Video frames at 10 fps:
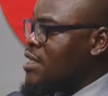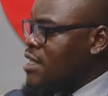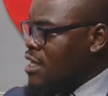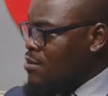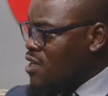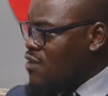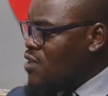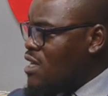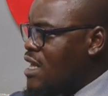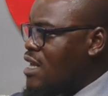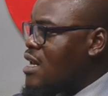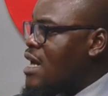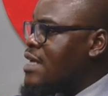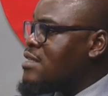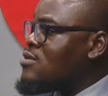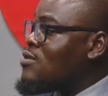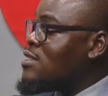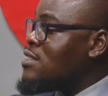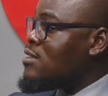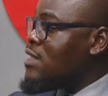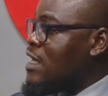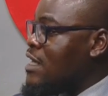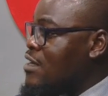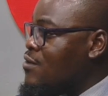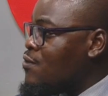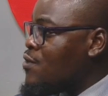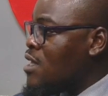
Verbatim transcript: they keep giving deadlines until they leave